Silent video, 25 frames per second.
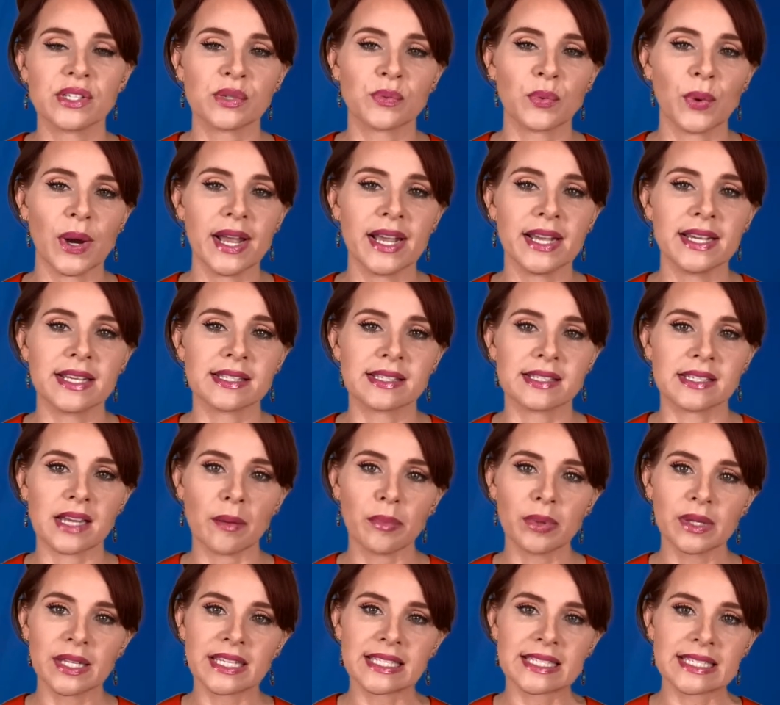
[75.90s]
Wray is
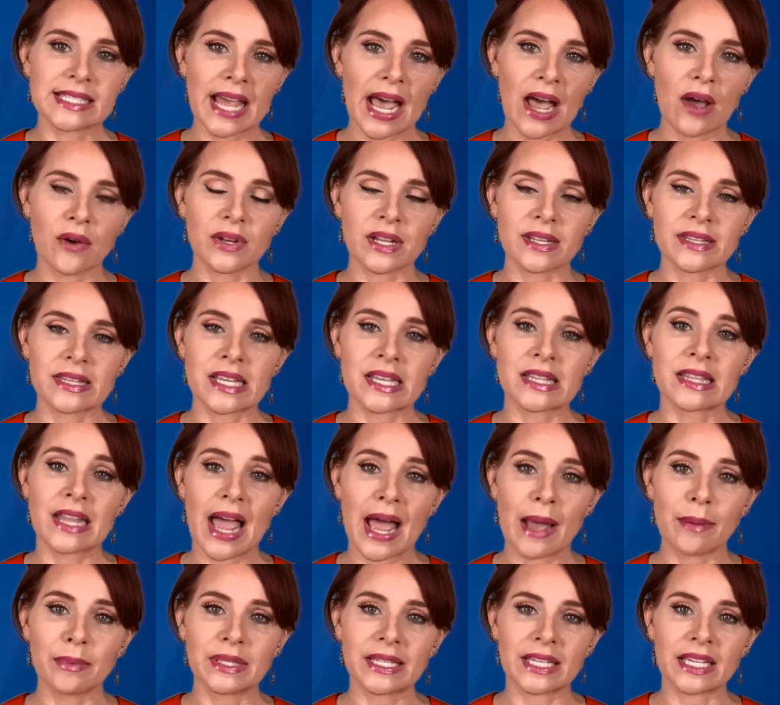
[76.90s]
doubling down on the
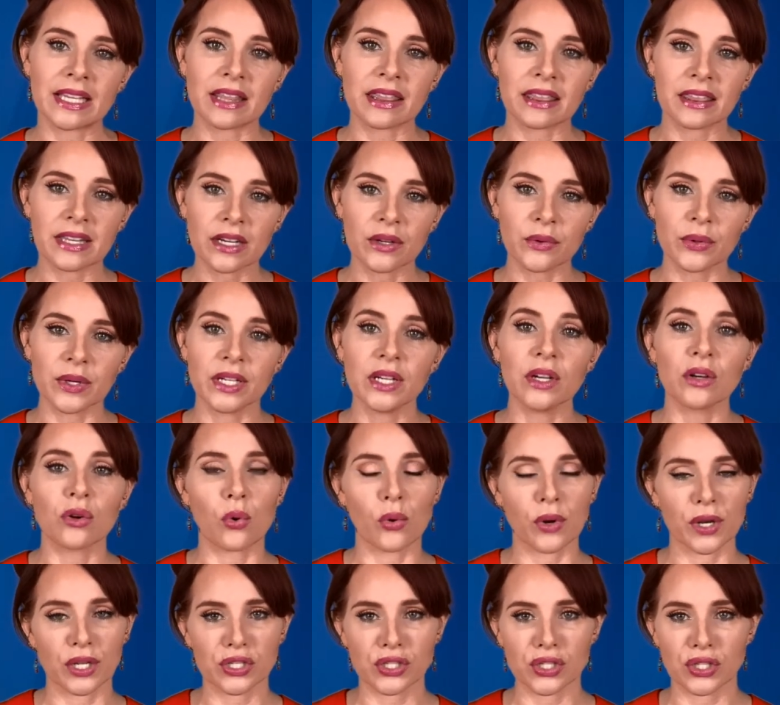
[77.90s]
lab leak theory,
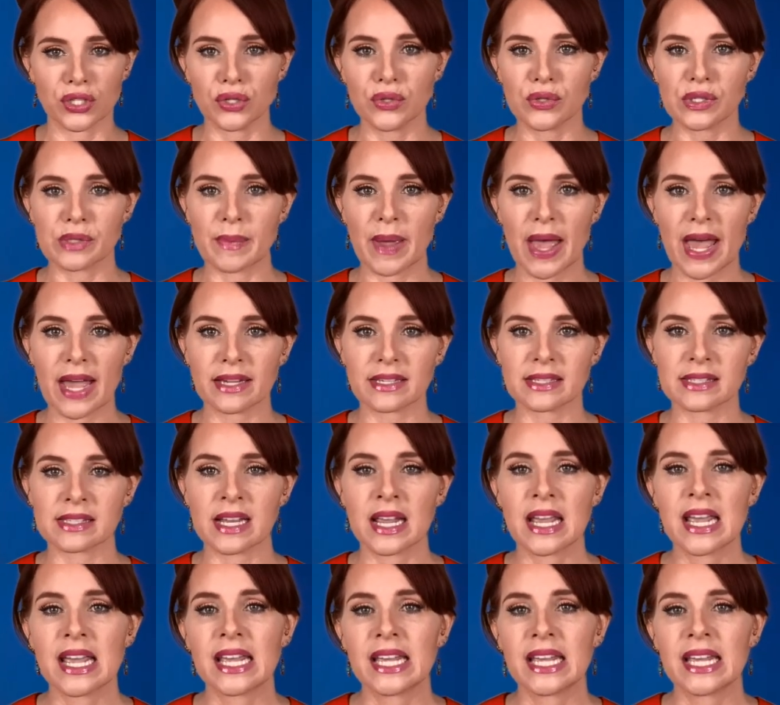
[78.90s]
according to Newsmax.